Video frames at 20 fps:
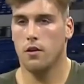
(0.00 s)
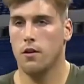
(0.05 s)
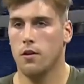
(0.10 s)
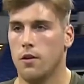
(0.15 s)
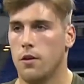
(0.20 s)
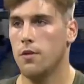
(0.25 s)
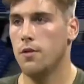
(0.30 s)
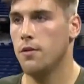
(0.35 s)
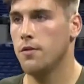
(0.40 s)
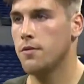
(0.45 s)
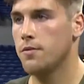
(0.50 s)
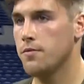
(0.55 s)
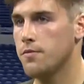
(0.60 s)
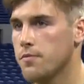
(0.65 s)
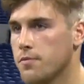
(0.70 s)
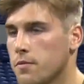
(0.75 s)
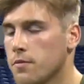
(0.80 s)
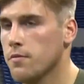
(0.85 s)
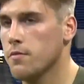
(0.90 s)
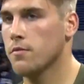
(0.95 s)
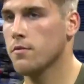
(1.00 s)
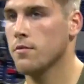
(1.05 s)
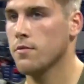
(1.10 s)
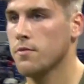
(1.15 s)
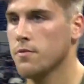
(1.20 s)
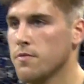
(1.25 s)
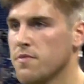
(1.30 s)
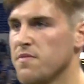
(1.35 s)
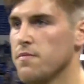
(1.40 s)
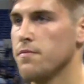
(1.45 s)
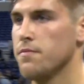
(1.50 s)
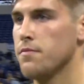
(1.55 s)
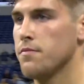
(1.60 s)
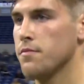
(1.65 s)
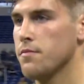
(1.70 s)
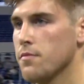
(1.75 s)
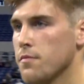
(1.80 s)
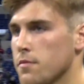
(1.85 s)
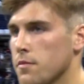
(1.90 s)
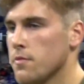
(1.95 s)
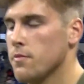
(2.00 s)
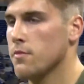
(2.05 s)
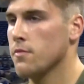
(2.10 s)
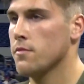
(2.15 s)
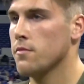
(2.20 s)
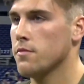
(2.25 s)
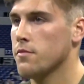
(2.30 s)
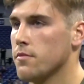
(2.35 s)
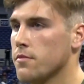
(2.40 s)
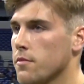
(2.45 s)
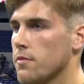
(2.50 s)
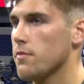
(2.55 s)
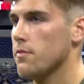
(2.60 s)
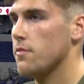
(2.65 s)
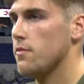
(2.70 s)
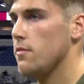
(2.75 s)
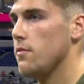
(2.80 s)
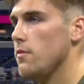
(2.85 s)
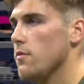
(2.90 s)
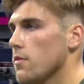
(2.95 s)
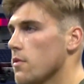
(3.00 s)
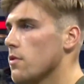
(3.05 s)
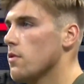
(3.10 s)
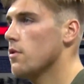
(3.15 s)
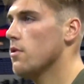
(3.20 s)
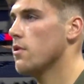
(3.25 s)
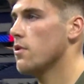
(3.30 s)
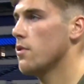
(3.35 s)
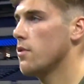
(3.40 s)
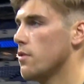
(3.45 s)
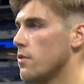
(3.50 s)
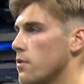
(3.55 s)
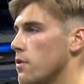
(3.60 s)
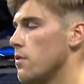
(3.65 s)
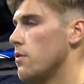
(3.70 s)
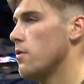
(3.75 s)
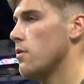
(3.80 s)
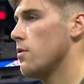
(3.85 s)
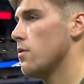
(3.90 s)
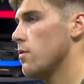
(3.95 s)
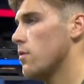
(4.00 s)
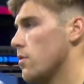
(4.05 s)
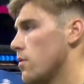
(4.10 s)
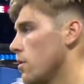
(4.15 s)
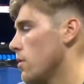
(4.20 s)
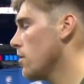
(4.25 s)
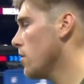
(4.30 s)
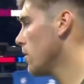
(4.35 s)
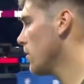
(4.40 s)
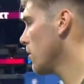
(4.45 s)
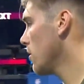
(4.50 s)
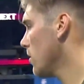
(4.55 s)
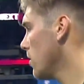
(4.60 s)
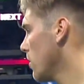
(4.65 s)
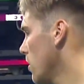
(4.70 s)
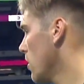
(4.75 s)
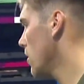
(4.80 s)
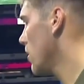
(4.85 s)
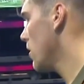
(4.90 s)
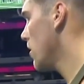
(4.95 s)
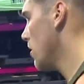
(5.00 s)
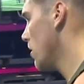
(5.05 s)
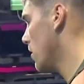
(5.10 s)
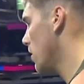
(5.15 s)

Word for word: you, a guy again can play defensive tackle, play edge, just overwhelms